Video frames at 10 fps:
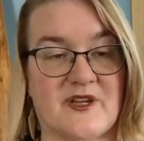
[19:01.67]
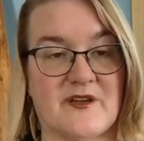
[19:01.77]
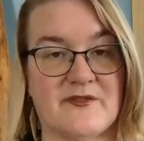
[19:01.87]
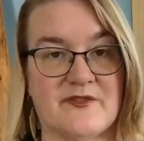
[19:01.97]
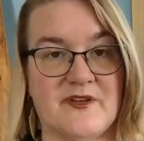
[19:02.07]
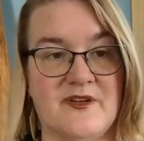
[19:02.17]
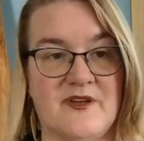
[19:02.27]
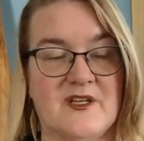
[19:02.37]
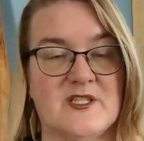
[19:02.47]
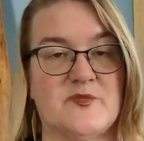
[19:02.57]
enough,
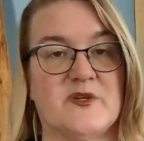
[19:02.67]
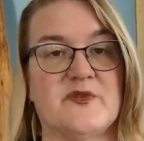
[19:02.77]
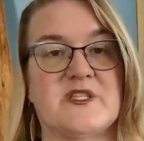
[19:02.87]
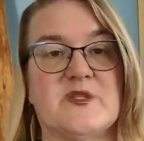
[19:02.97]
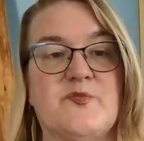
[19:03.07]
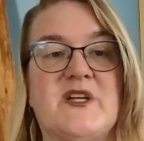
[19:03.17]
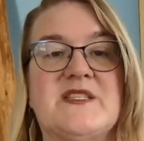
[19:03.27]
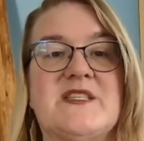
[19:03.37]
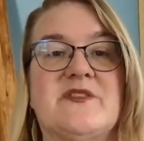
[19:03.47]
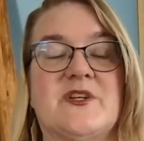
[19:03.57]
to be
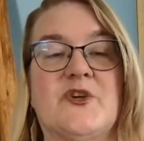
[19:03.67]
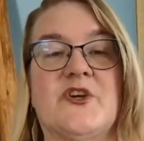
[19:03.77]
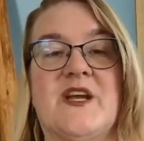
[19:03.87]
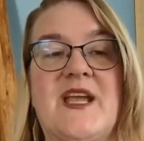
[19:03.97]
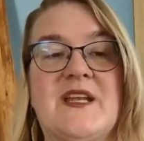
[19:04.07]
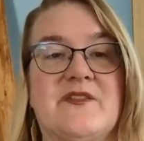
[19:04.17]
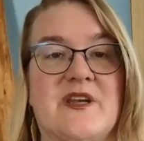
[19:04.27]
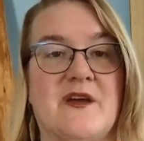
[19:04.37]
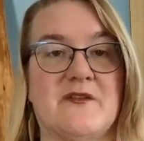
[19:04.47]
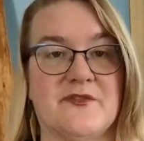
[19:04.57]
responsive and creative
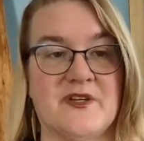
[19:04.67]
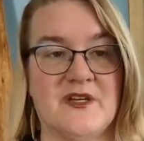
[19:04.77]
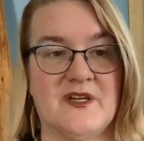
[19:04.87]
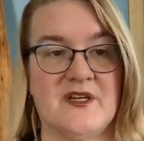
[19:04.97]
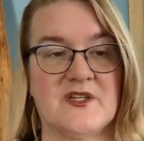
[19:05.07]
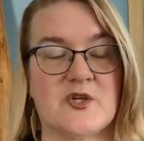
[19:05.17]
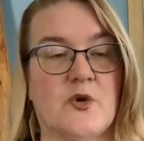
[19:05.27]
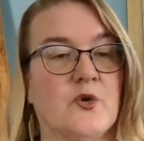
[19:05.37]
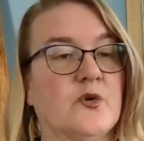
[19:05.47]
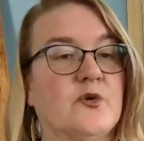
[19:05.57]
enough to
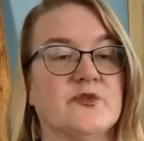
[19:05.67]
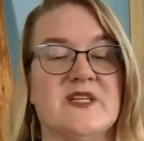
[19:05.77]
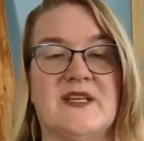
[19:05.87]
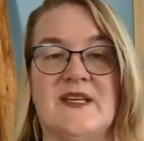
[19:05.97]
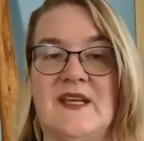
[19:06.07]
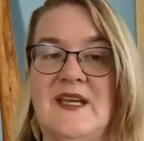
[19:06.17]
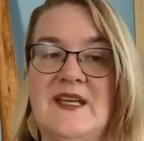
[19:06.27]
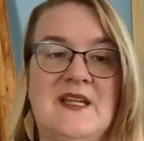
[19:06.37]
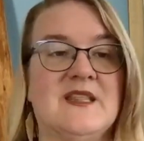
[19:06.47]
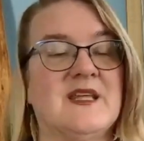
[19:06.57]
hold
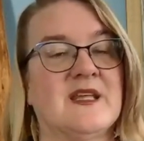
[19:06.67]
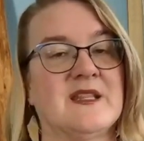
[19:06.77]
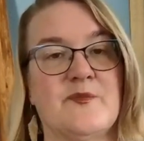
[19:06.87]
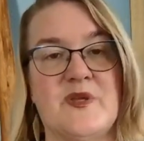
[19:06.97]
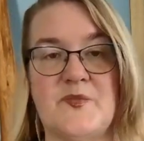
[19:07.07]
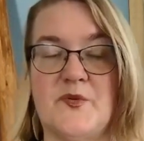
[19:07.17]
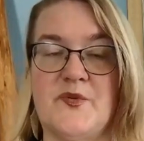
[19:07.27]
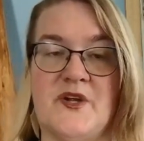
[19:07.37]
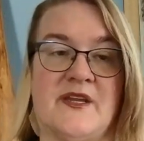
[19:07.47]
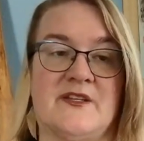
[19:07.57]
anything that people
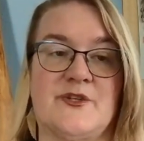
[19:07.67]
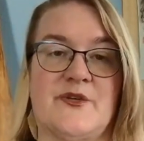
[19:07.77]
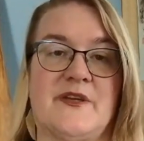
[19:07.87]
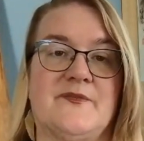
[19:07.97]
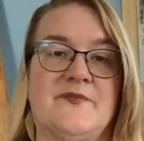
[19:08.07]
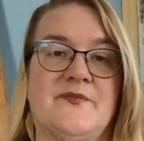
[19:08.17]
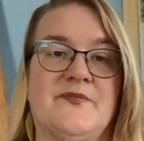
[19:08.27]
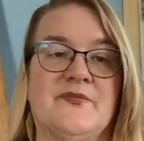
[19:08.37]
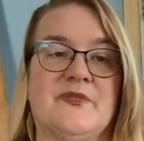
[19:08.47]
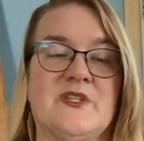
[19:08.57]
bring into it,
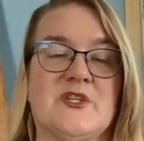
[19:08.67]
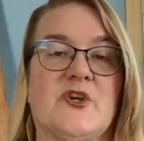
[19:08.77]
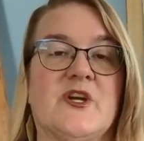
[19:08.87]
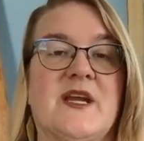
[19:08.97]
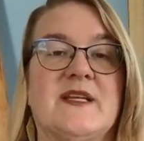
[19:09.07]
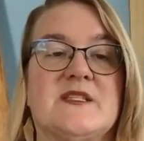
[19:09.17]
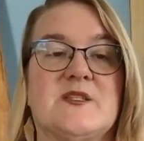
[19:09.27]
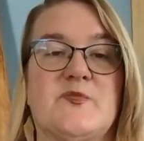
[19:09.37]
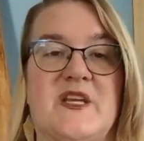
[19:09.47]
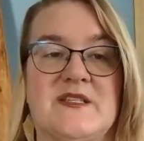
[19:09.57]
to create
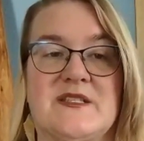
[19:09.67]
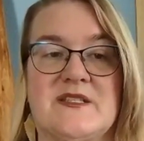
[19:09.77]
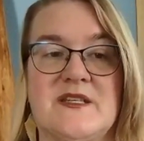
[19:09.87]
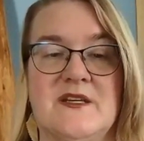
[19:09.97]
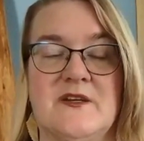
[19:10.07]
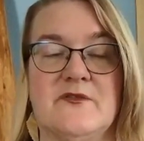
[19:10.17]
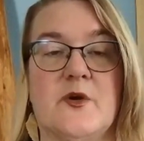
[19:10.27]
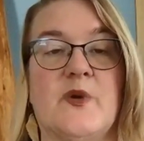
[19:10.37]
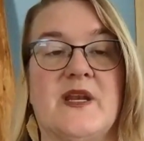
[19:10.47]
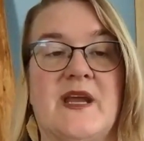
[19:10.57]
space
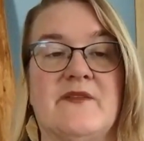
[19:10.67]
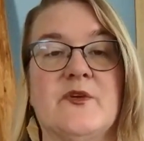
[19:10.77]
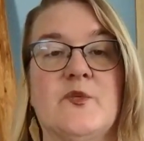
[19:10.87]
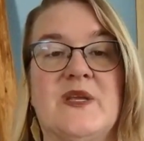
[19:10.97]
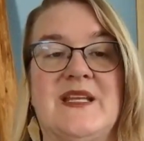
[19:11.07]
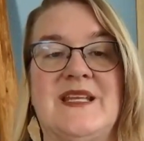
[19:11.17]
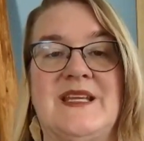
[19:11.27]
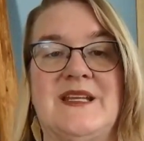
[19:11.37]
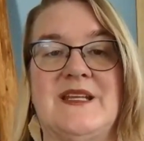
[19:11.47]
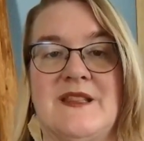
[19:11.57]
for whatever we
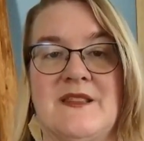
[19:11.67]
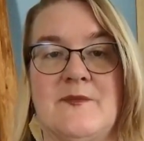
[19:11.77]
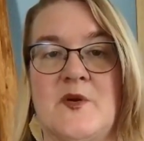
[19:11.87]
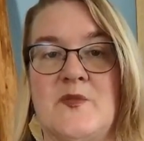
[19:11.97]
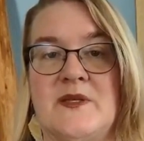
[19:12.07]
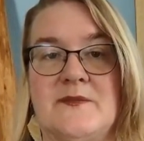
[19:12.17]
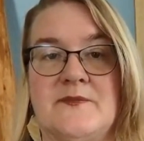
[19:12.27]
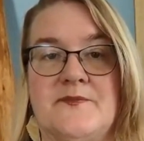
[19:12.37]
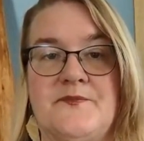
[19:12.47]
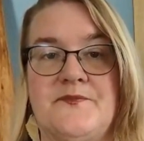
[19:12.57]
need in the moment.
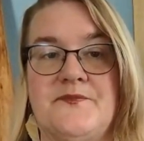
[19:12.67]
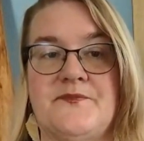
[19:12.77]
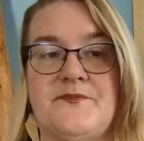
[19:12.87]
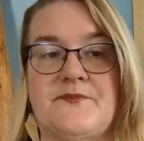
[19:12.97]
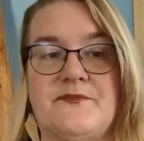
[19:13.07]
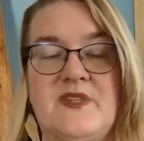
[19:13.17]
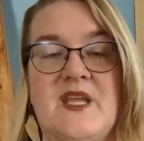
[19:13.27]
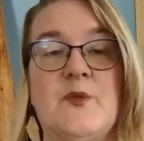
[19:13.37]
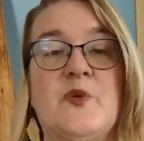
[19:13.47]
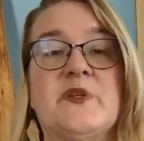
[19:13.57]

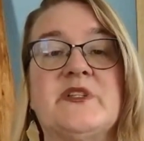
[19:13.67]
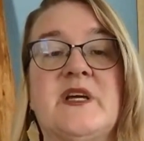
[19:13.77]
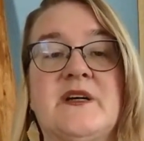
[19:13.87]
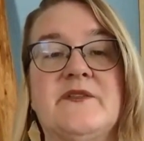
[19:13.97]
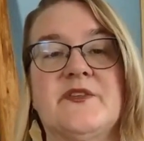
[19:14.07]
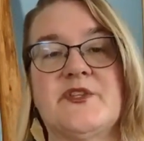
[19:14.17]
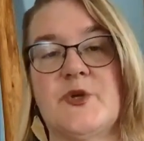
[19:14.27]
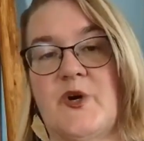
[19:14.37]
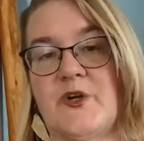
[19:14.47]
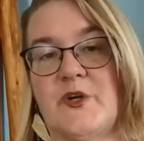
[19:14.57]
And we would love
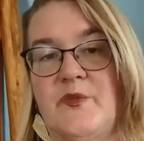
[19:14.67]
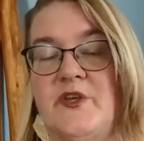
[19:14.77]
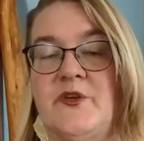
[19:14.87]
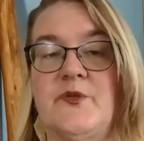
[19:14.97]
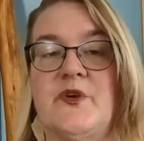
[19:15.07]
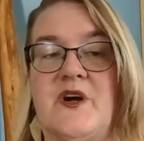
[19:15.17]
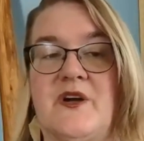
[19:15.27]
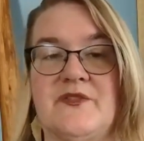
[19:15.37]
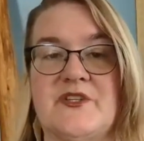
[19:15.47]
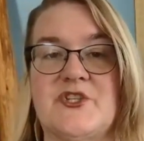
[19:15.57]
to welcome you
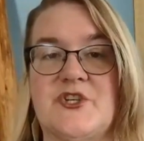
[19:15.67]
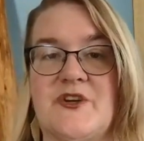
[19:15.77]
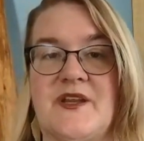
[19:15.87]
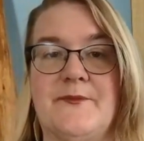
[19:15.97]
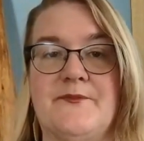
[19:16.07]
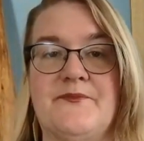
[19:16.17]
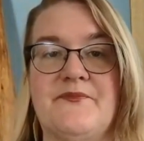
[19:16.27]
on this journey.